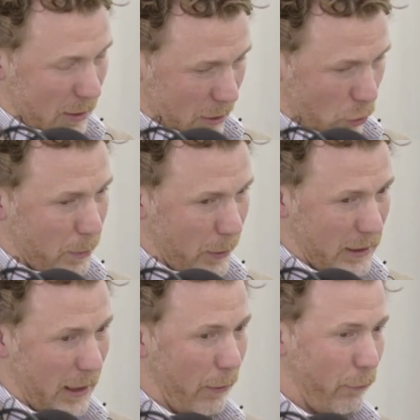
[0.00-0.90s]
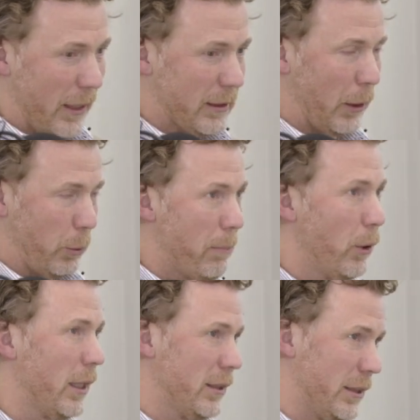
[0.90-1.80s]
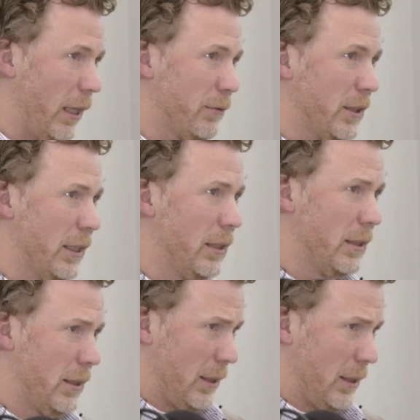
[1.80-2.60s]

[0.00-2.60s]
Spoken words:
super exciting phase that we put ourselves in.